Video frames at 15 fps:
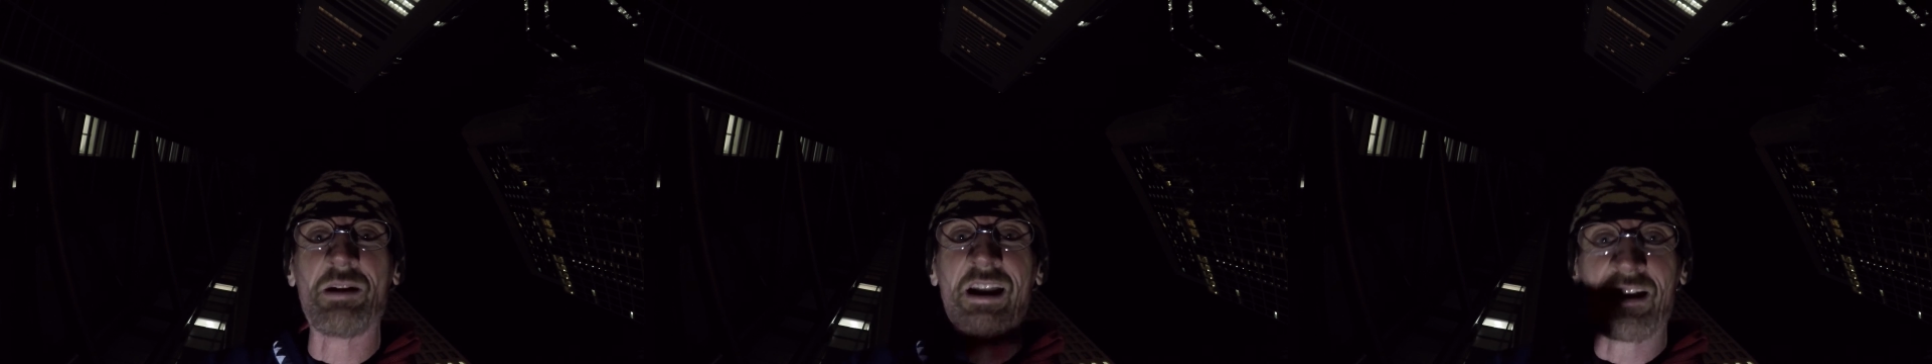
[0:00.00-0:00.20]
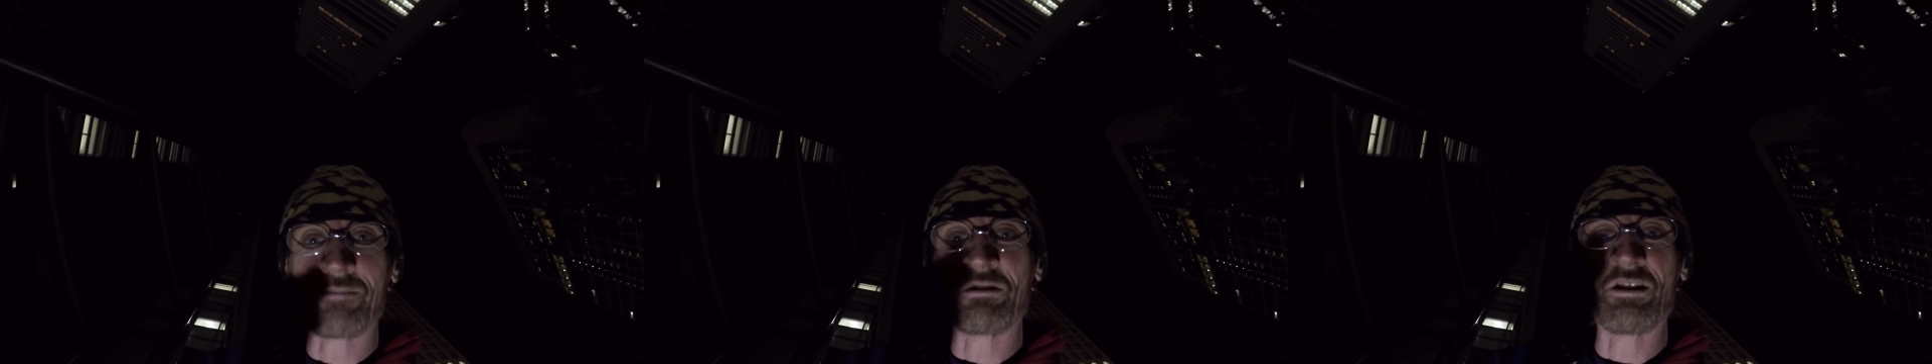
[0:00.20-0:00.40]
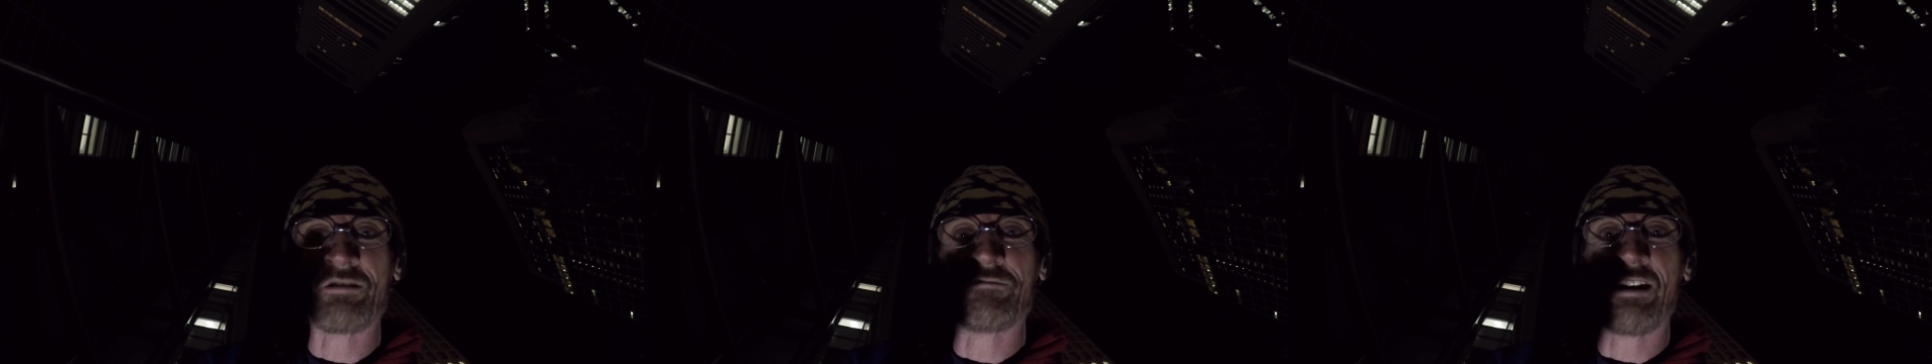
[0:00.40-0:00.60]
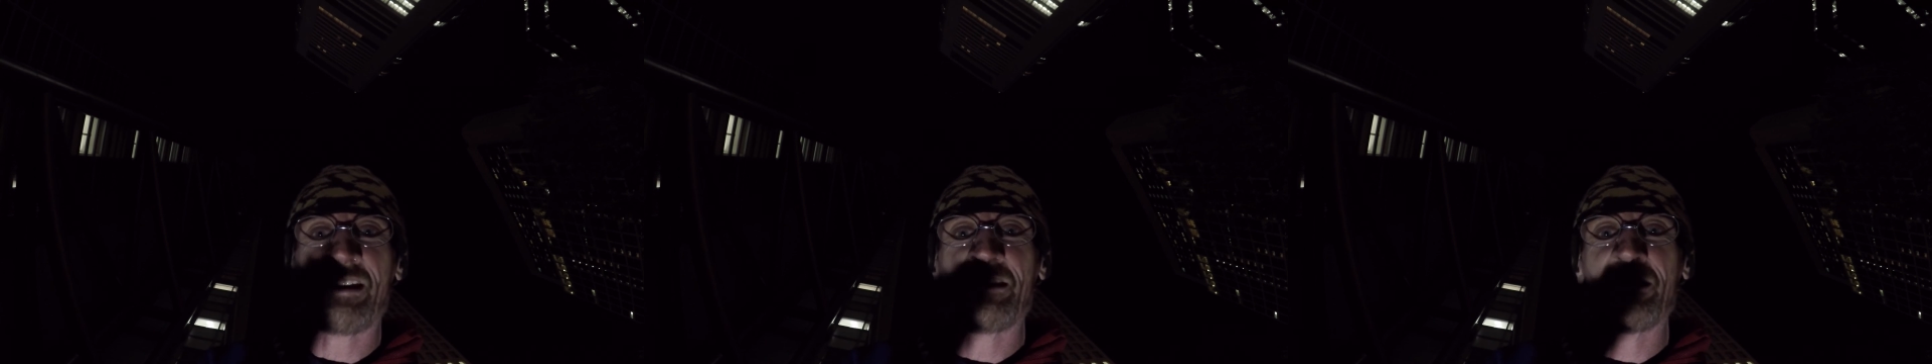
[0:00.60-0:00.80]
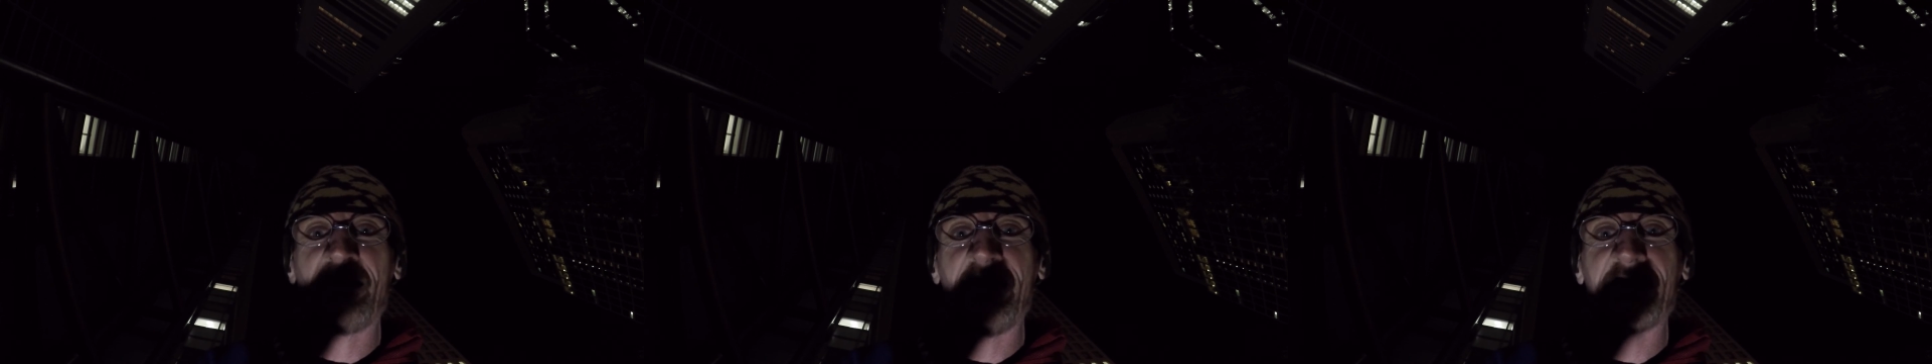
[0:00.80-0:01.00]
and I'm going to
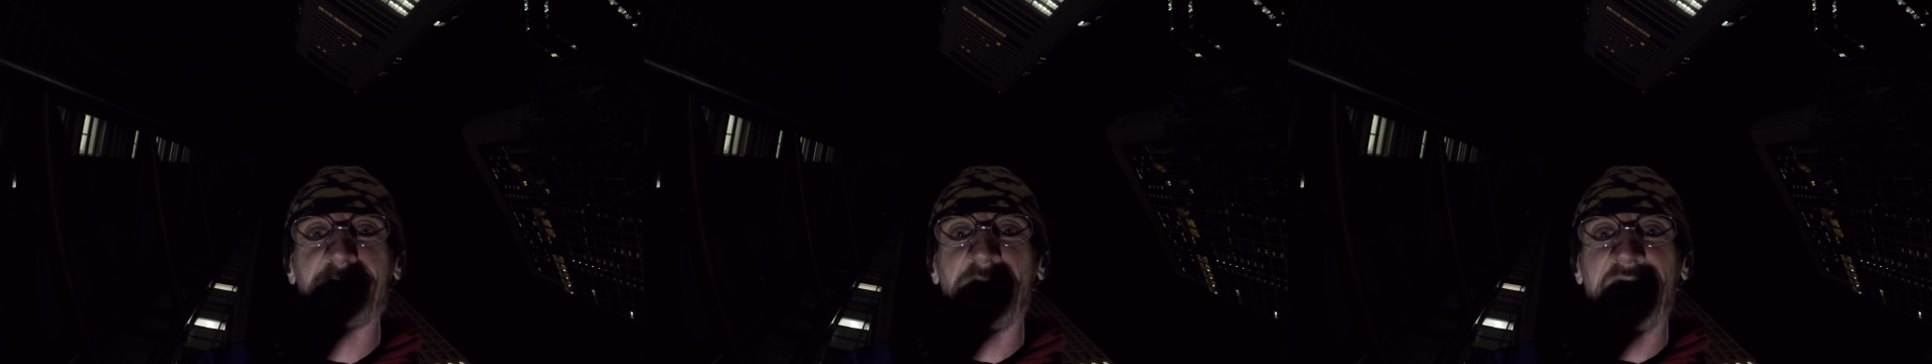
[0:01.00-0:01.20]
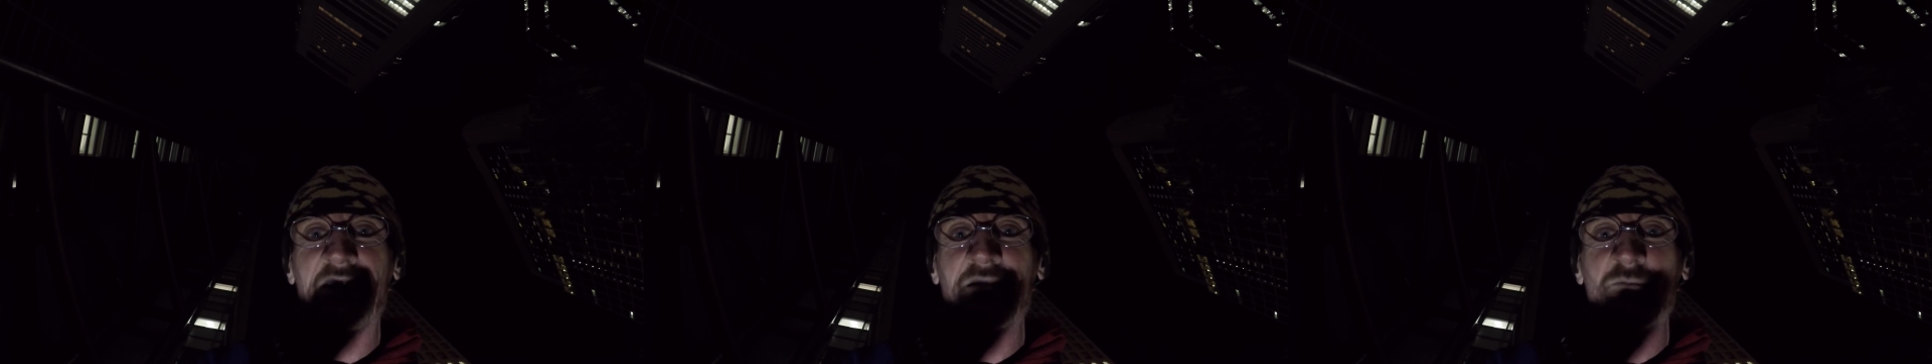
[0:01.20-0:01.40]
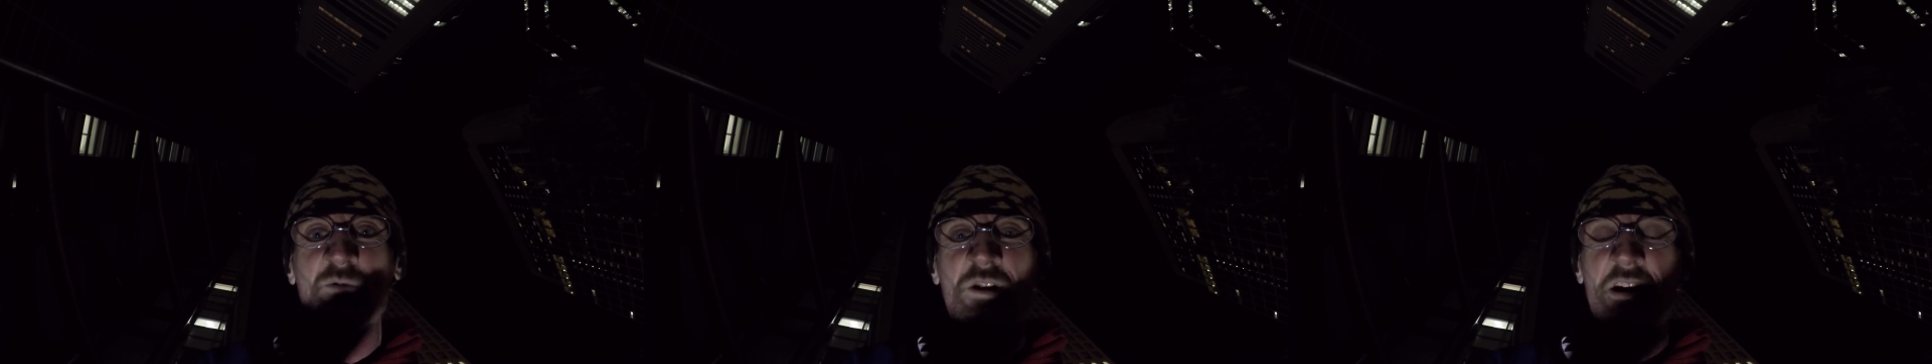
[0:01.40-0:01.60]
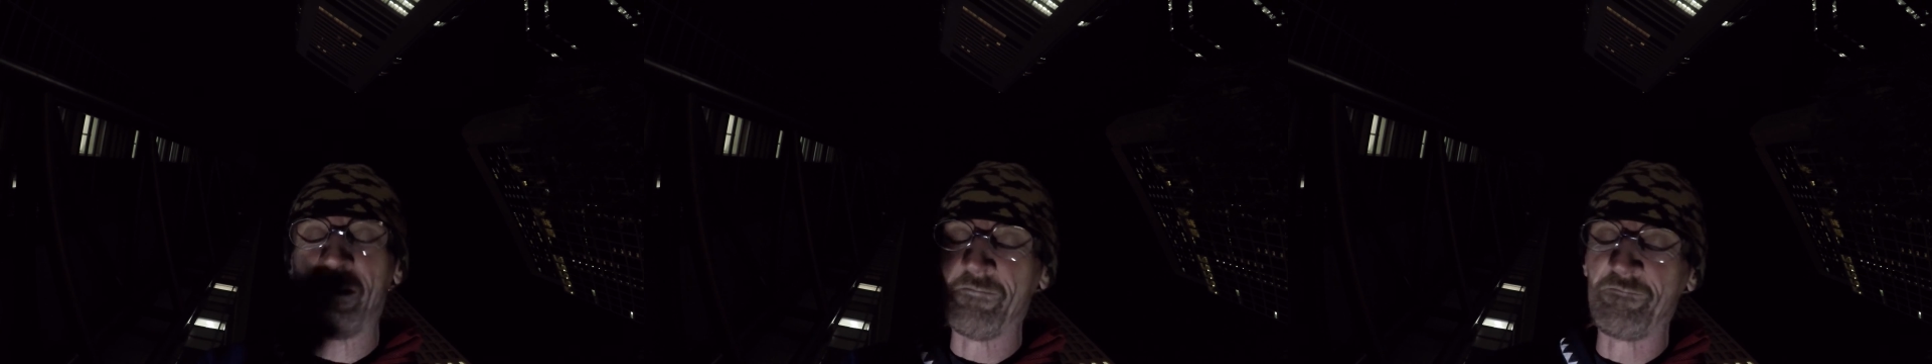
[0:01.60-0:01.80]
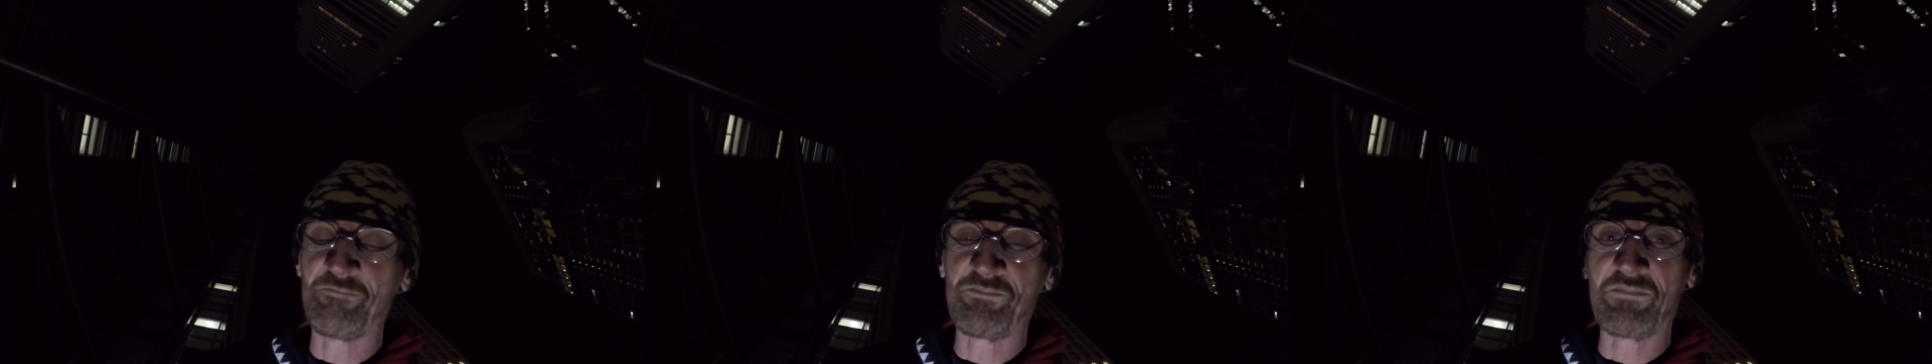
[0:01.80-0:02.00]
render these black and white.
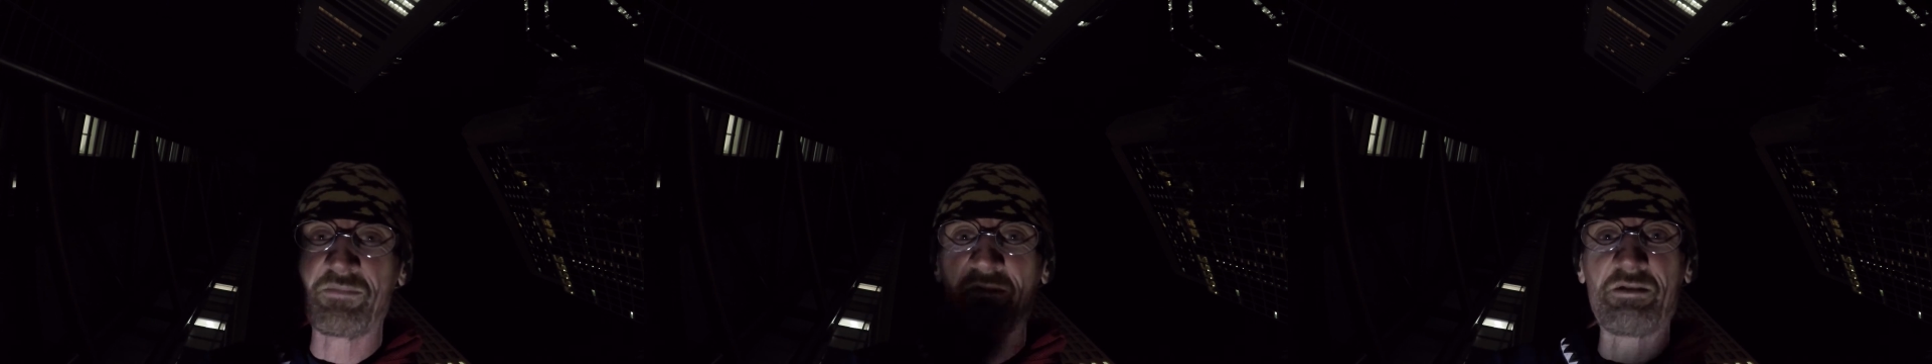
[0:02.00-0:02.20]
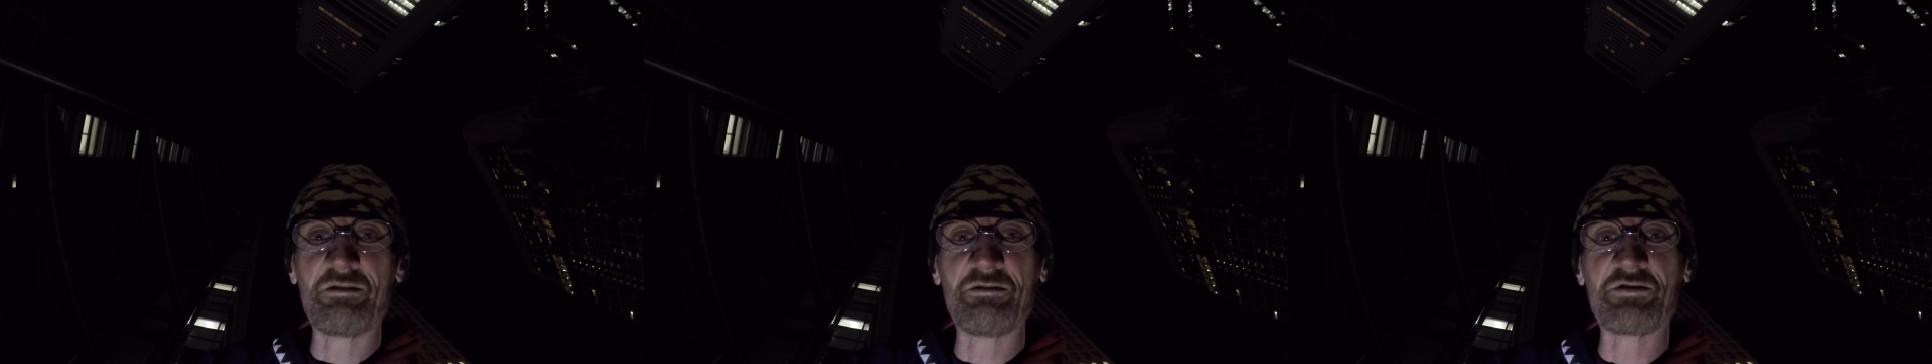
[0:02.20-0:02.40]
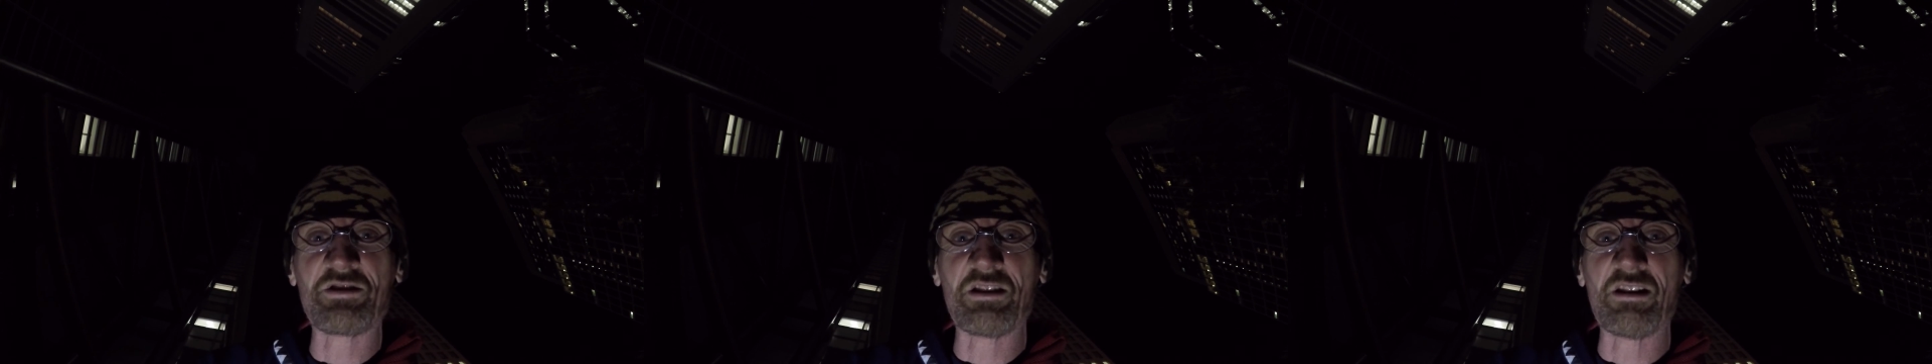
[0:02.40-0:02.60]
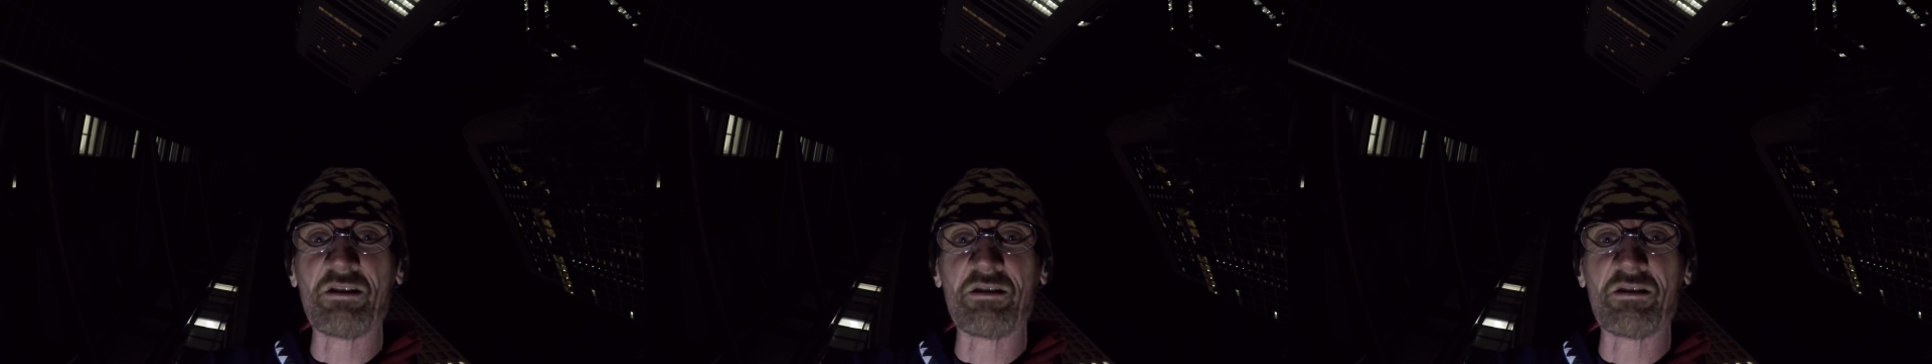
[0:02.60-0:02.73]
So